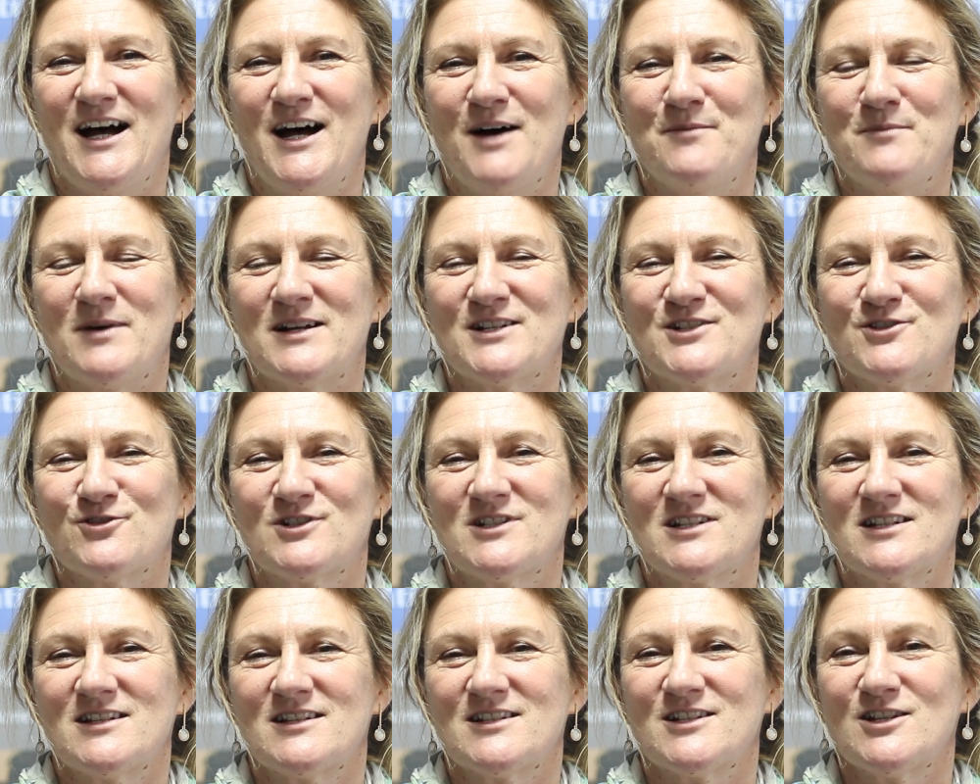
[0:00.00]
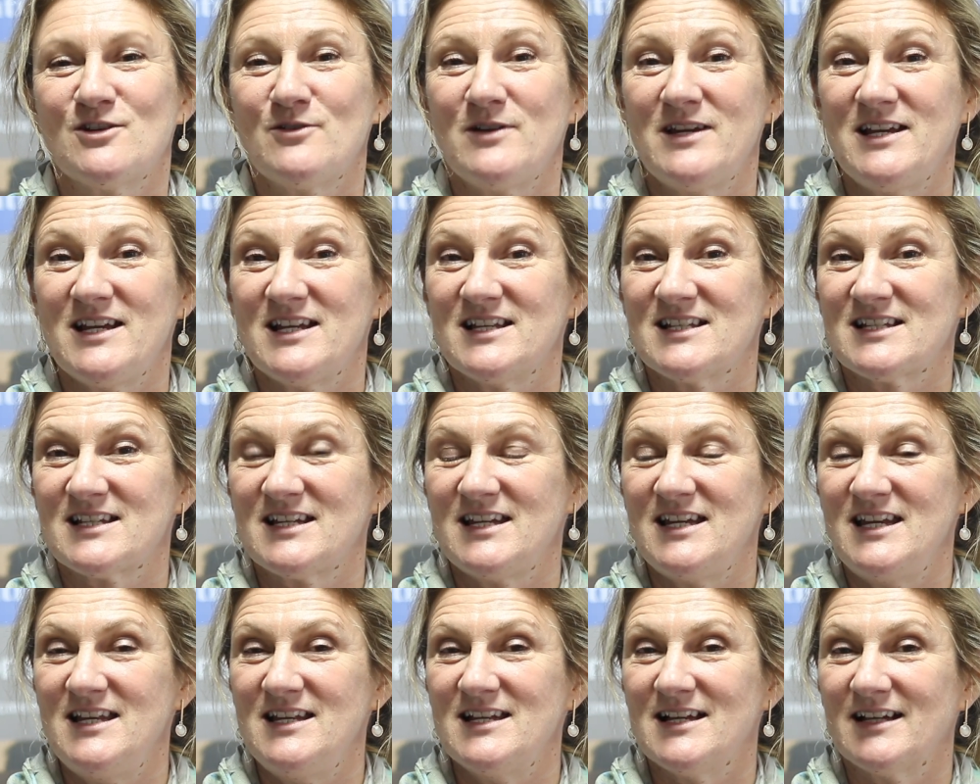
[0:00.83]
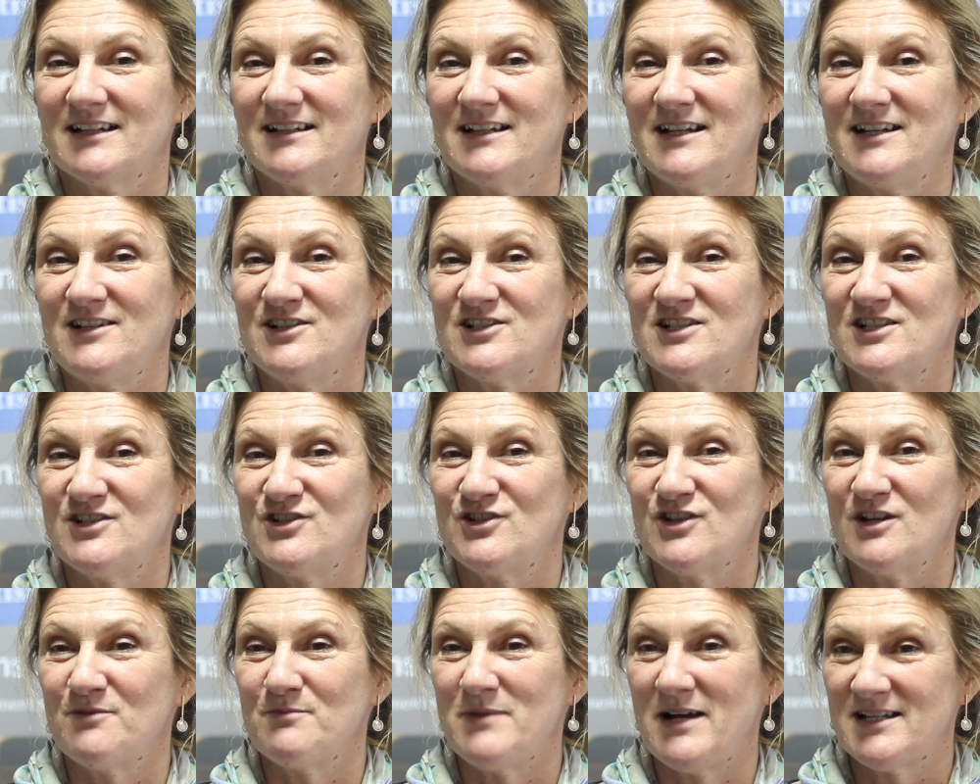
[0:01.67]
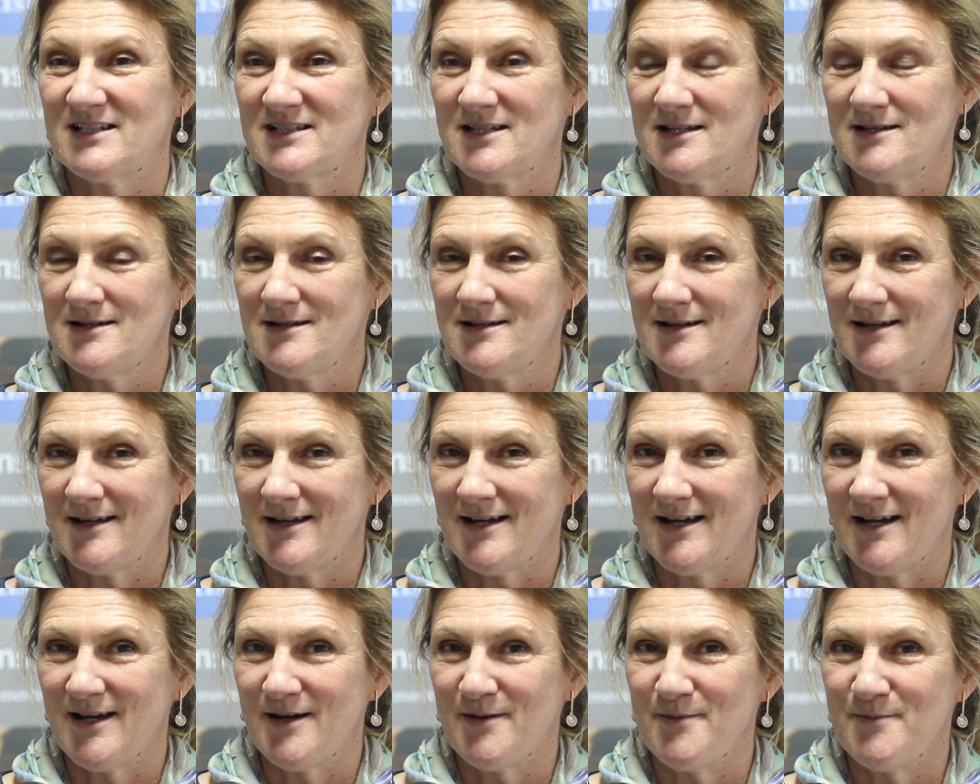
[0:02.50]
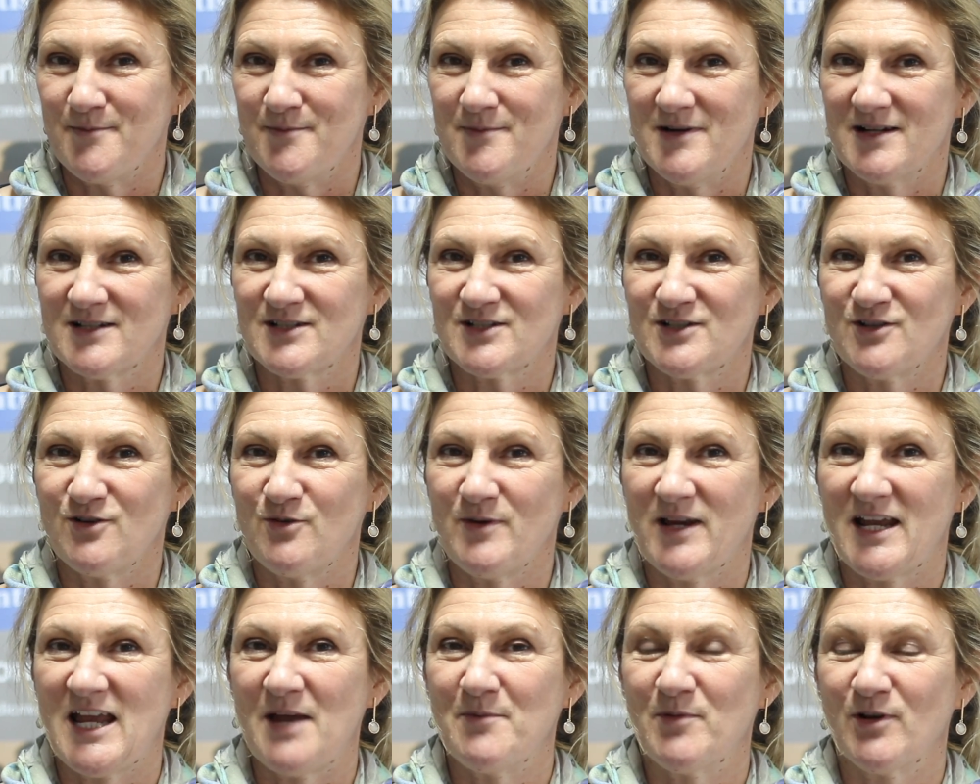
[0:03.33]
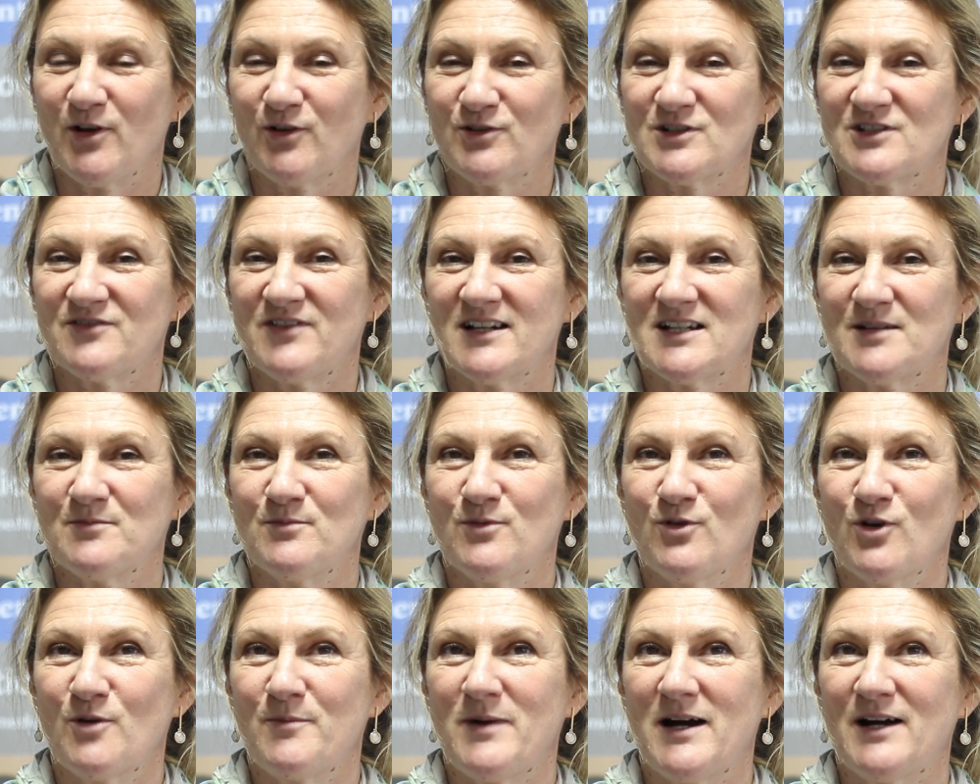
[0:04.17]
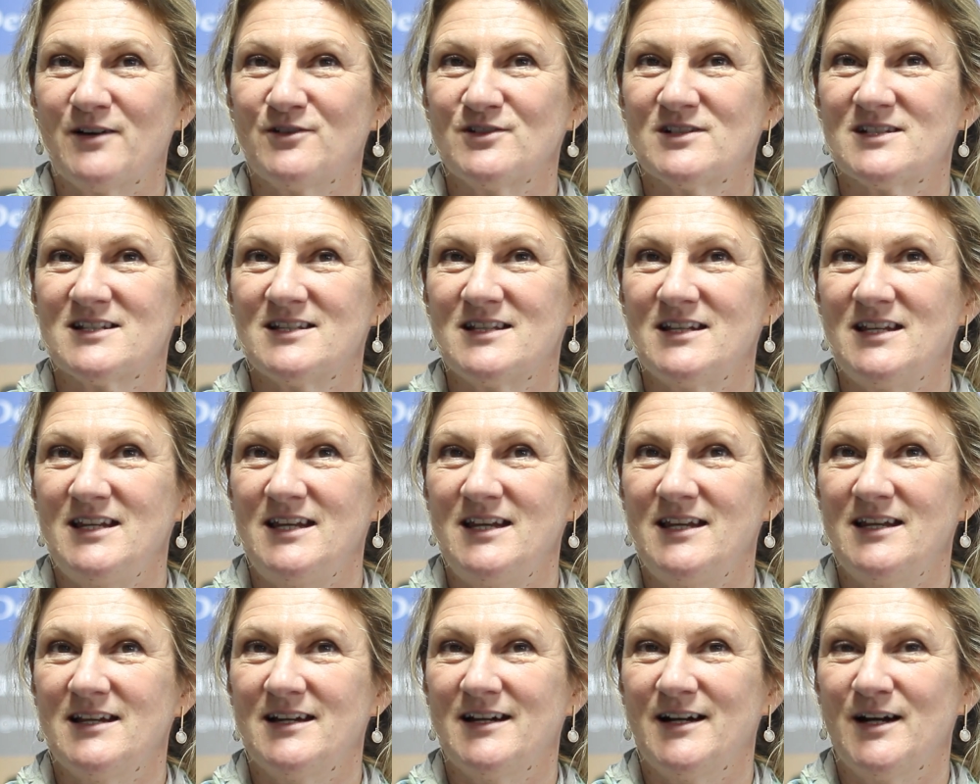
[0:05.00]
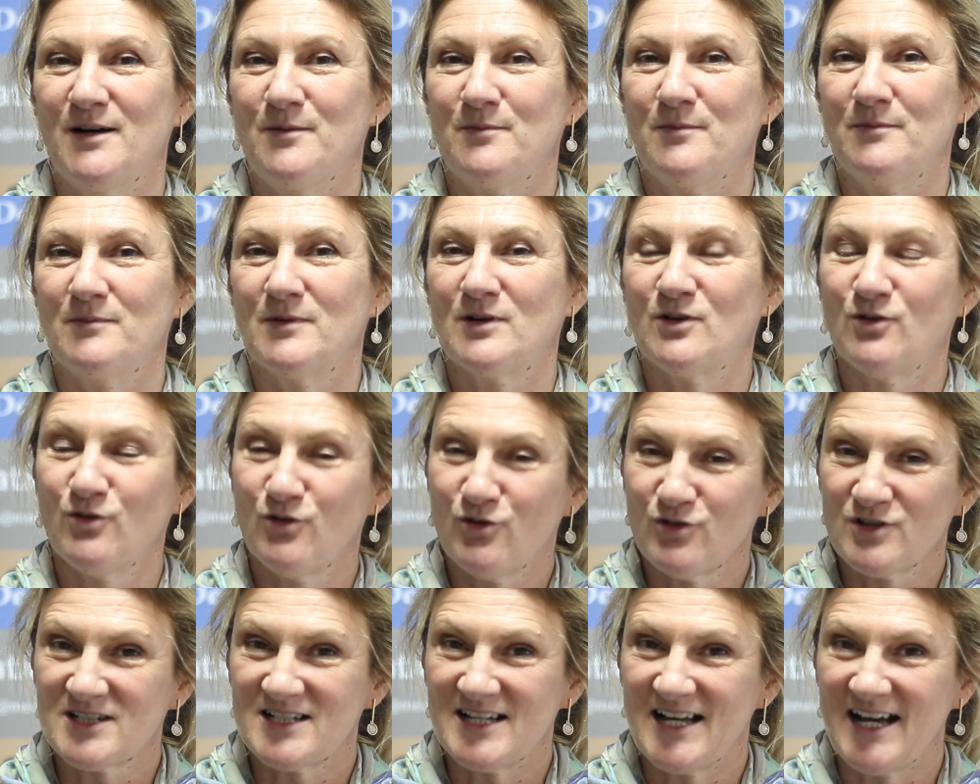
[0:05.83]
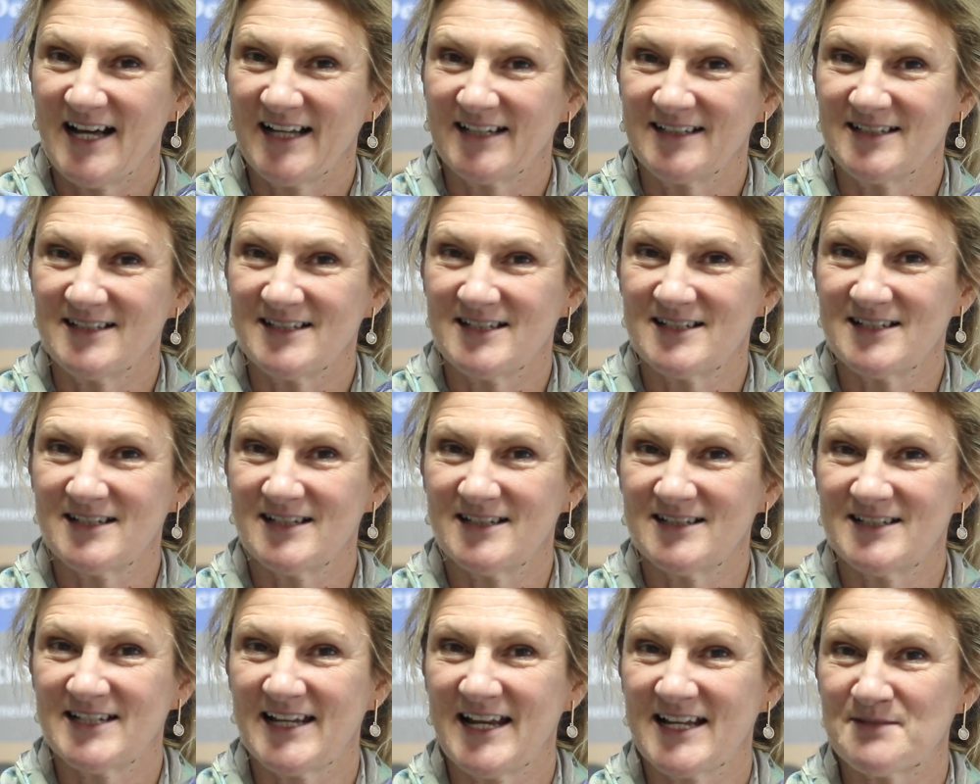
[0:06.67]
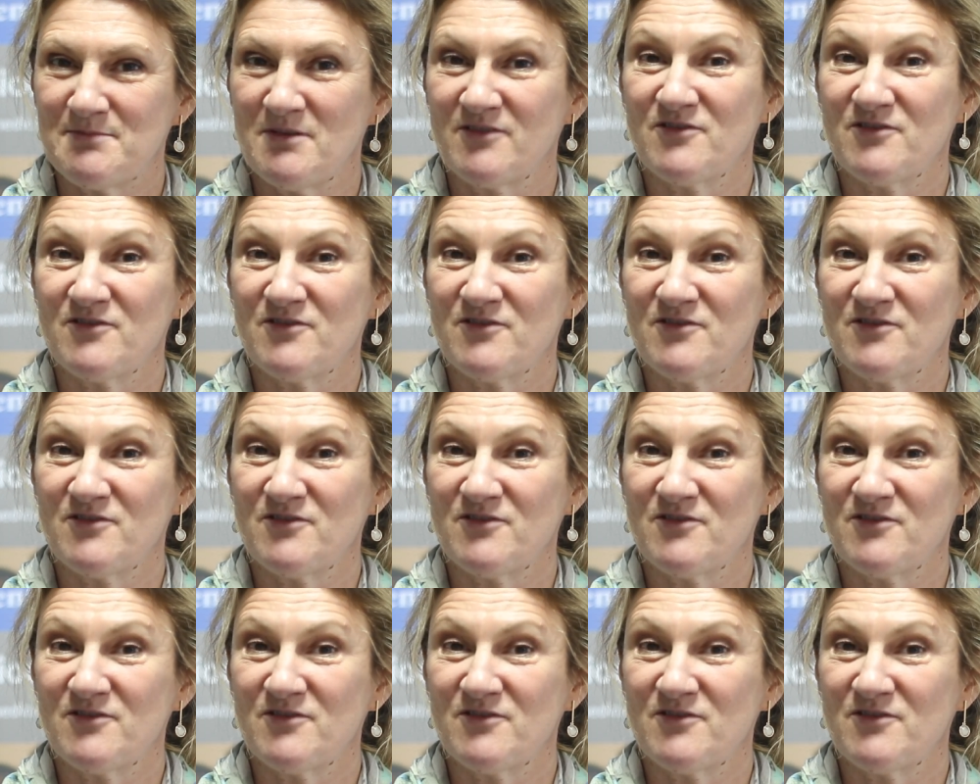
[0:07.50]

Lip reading: My daughter Zoe is keen and interested in doing medicine, so we came along to find out more about the course and to get some